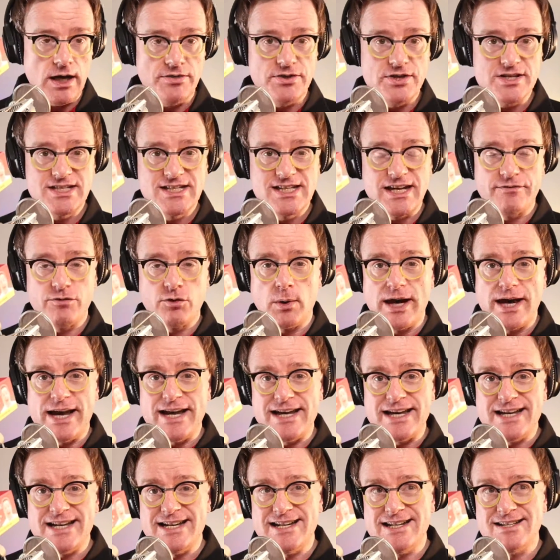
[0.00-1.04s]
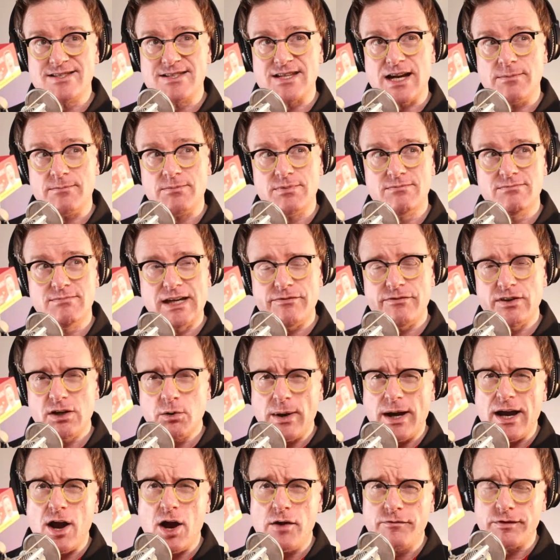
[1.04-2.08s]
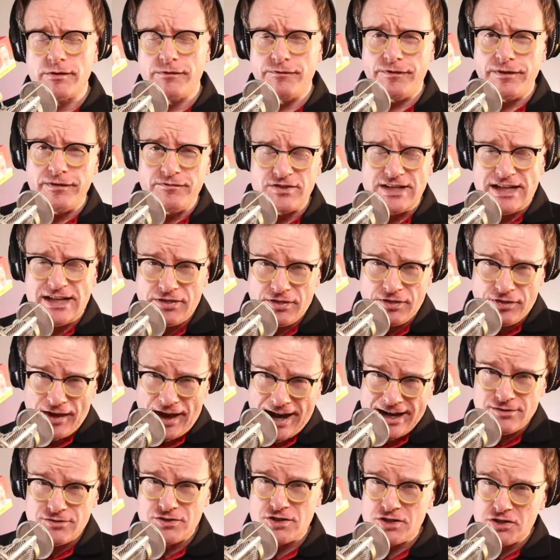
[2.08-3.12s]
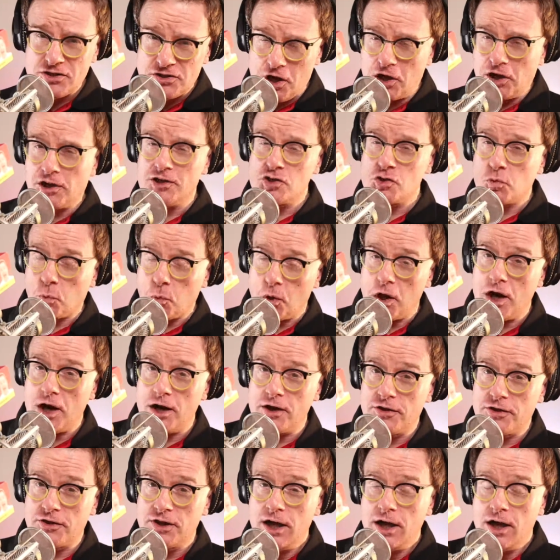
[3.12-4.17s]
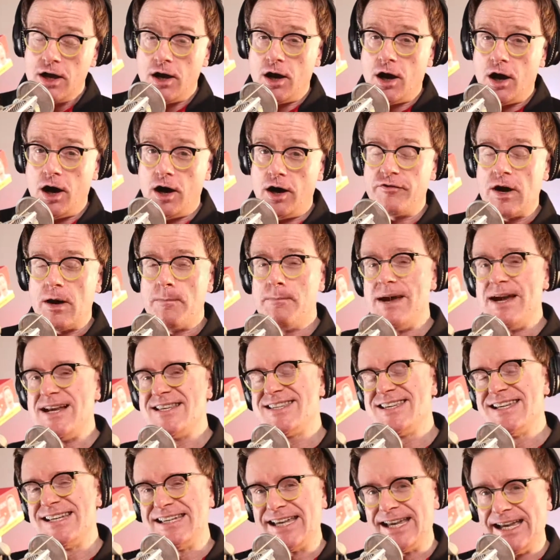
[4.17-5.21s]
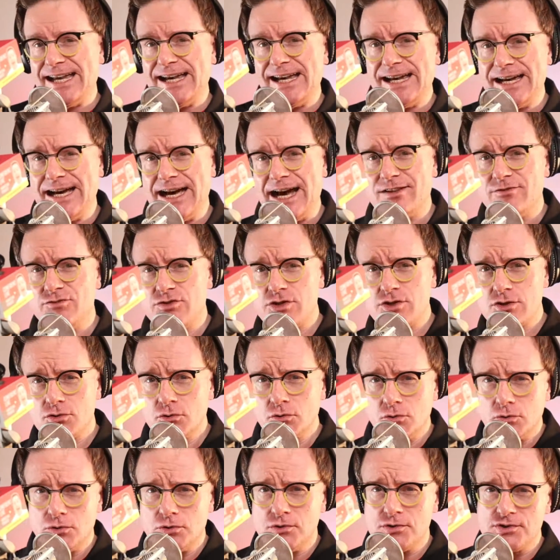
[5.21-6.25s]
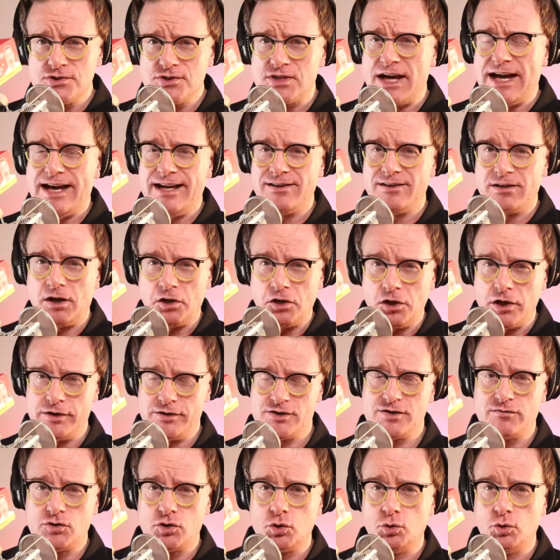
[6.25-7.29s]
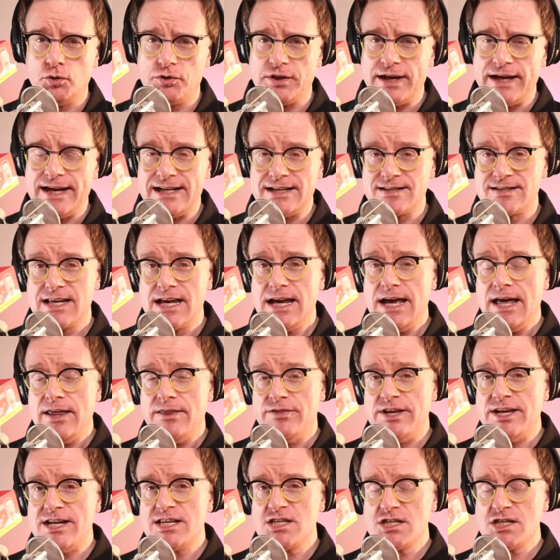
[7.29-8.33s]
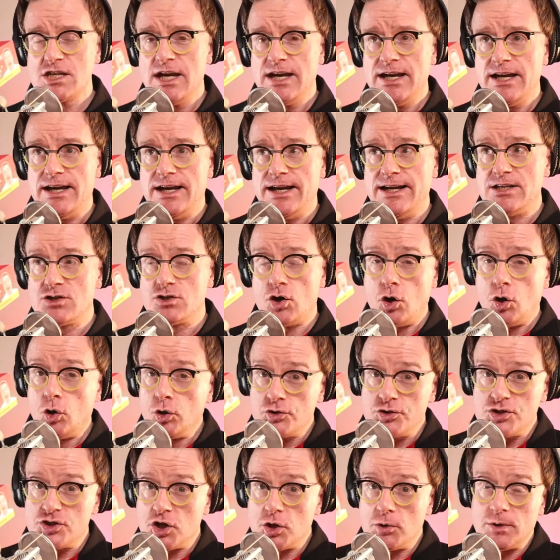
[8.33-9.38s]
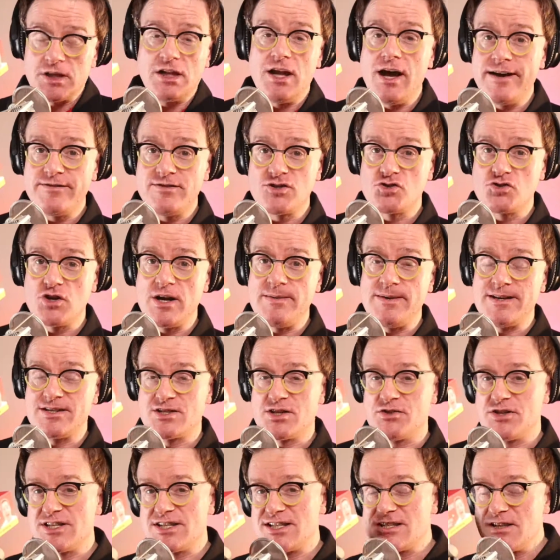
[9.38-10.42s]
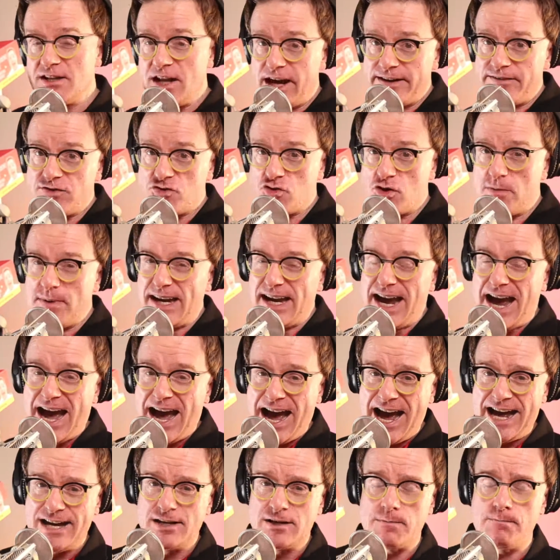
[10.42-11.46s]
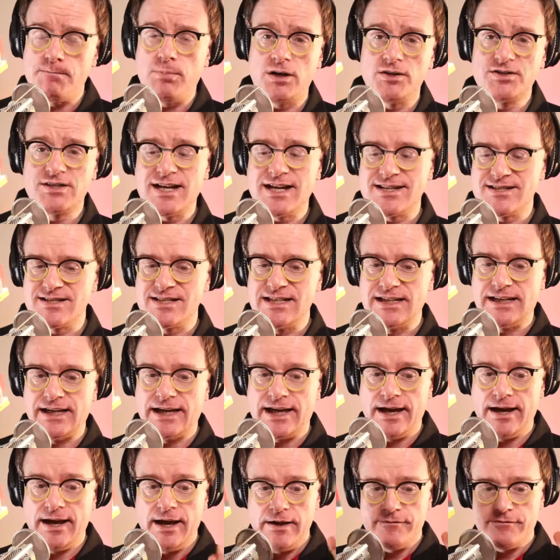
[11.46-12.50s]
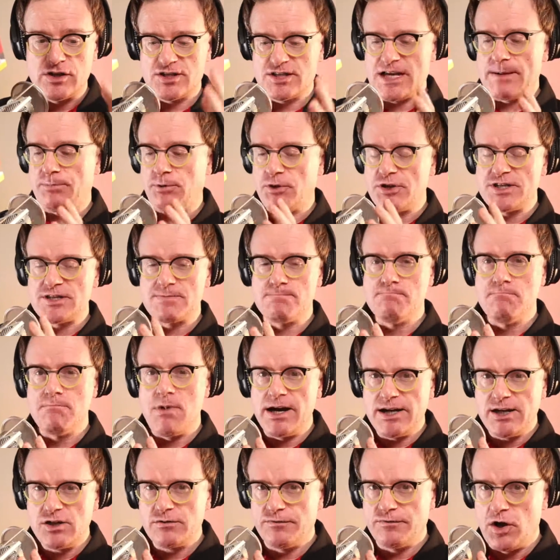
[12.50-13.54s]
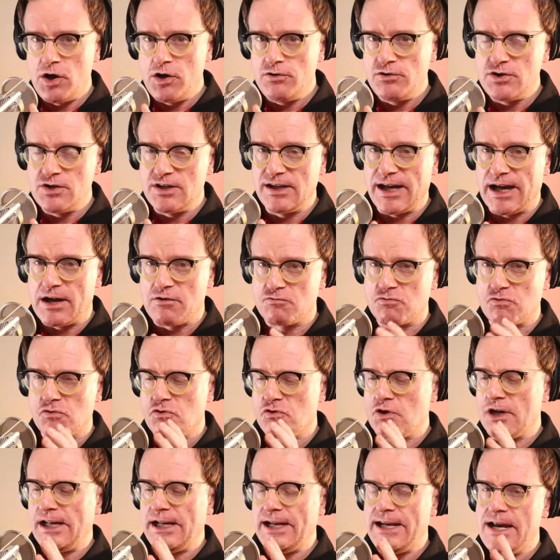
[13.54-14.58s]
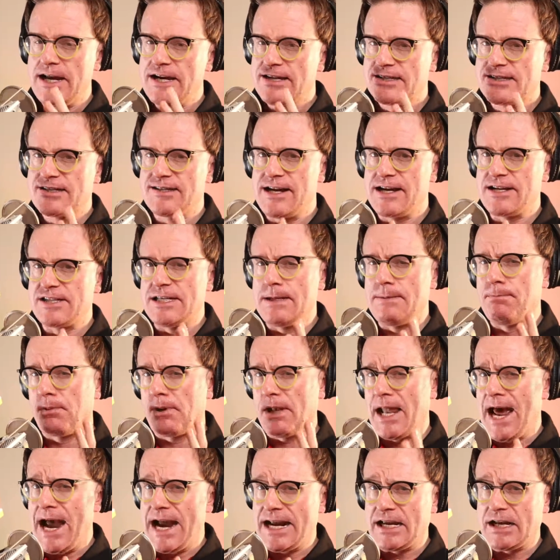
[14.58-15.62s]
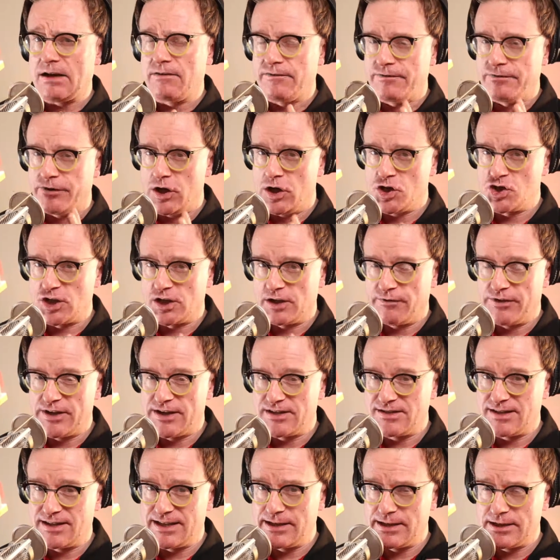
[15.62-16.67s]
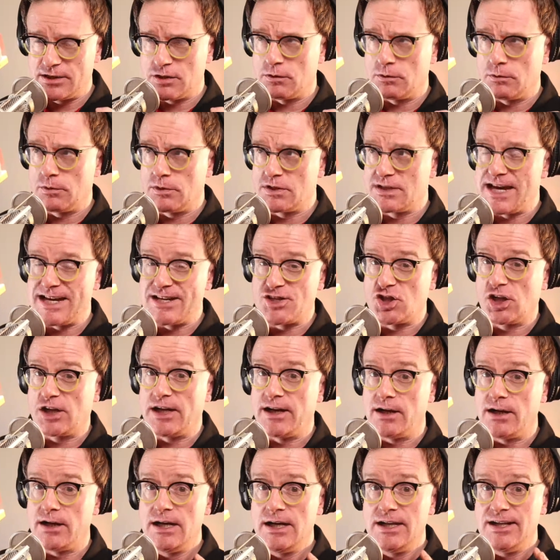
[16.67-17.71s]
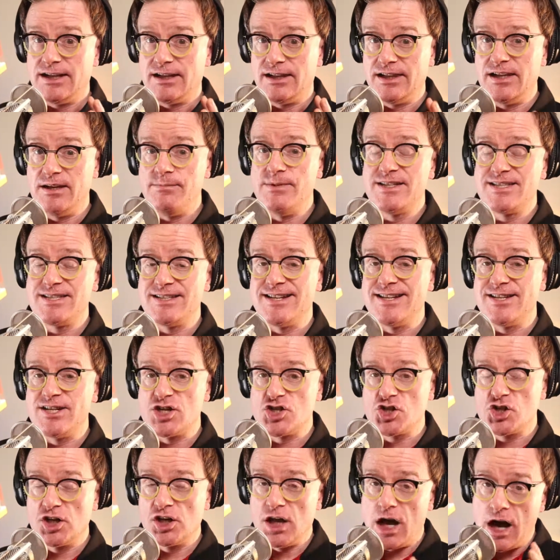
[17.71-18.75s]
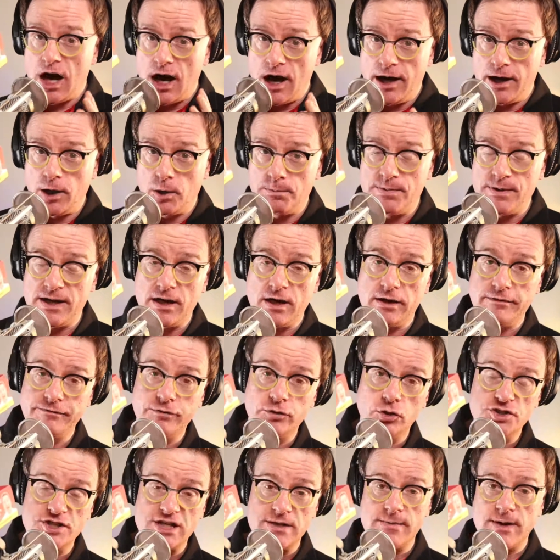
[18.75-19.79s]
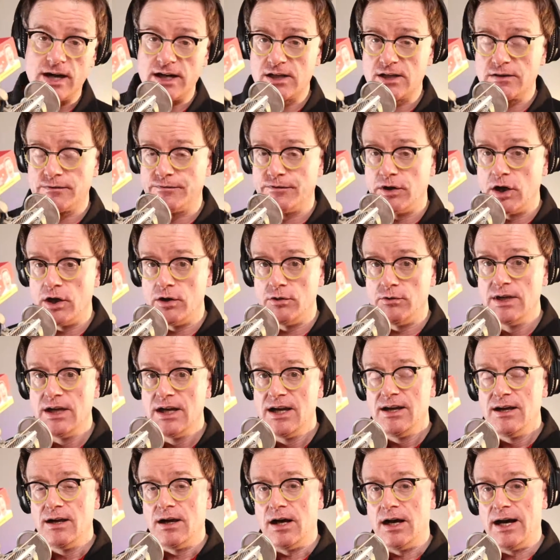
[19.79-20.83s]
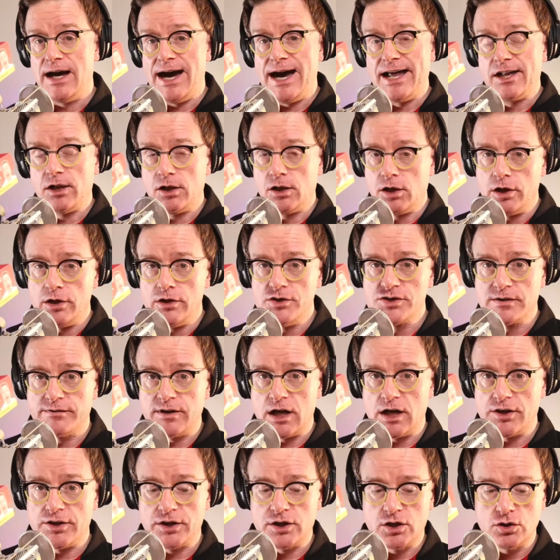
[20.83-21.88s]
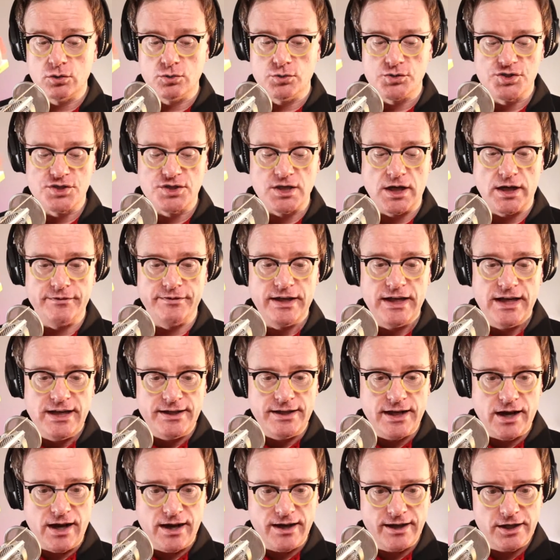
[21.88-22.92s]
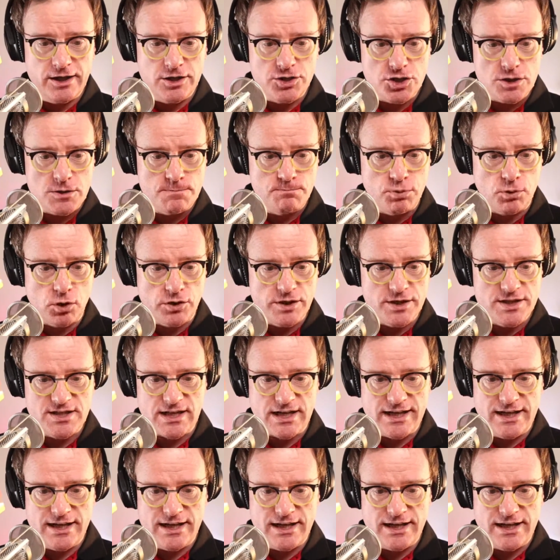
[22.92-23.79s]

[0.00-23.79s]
This giveaway is I'm giving away over $15,000 worth of amazing gear and tools and loads of cool things. This is all to do with live streaming. So this is live streaming and podcasting gear. For example, this microphone, you can get a really snazzy black version of this. This was actually a limited edition, the Heil PR40 microphone, and loads of other cool stuff. Now, I'm going to just put this